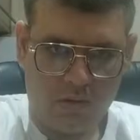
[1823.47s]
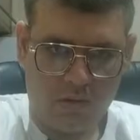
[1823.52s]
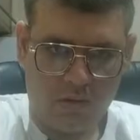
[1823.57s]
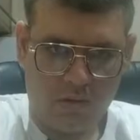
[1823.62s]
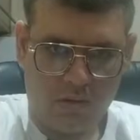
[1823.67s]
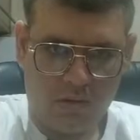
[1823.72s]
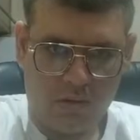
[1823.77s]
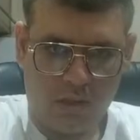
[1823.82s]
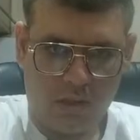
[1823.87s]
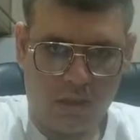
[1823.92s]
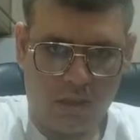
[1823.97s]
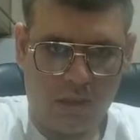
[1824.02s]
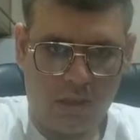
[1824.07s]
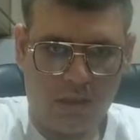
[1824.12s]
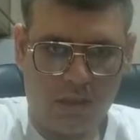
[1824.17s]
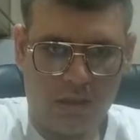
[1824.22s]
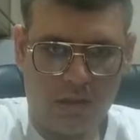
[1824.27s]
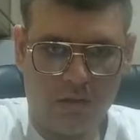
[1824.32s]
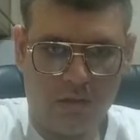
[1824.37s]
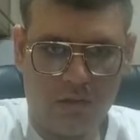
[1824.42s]

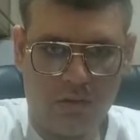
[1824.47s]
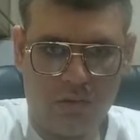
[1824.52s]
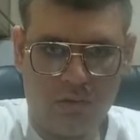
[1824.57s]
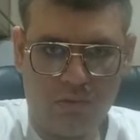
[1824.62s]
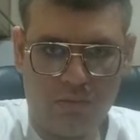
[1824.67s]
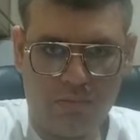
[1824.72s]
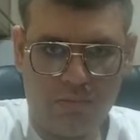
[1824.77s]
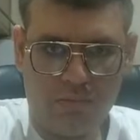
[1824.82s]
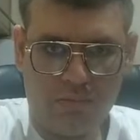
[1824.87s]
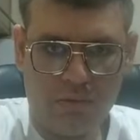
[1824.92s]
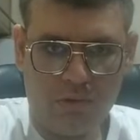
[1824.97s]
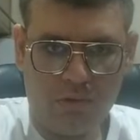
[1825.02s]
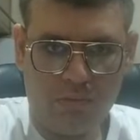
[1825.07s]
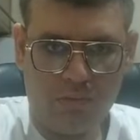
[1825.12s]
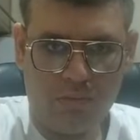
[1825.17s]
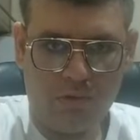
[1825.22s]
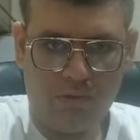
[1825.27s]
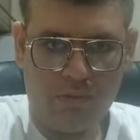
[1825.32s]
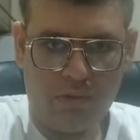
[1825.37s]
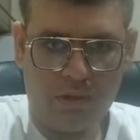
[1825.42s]
you
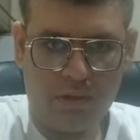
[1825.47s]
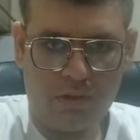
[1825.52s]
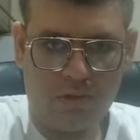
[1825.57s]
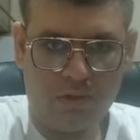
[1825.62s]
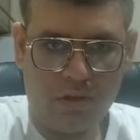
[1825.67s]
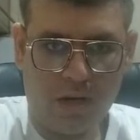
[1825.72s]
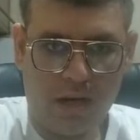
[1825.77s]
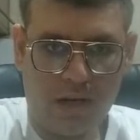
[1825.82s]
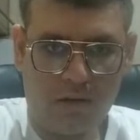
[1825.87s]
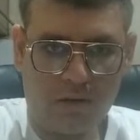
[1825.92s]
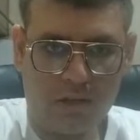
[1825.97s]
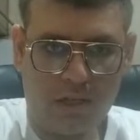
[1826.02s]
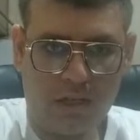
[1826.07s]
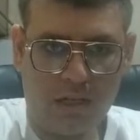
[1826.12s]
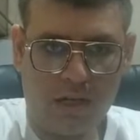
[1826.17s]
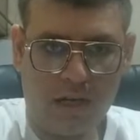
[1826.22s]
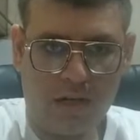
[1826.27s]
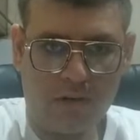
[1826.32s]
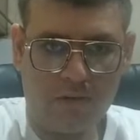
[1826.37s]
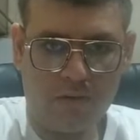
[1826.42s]
move it king
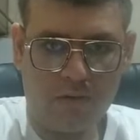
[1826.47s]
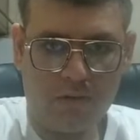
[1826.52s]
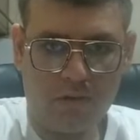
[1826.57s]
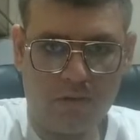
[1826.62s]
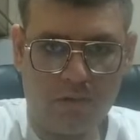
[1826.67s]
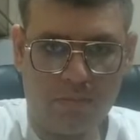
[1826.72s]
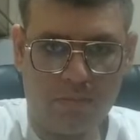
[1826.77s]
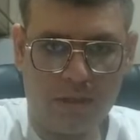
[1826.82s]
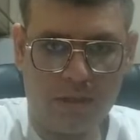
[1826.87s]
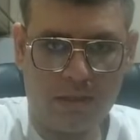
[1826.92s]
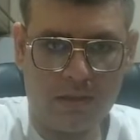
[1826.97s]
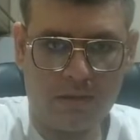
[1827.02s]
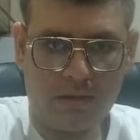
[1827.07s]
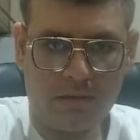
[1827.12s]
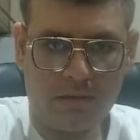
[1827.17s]
at wrong place.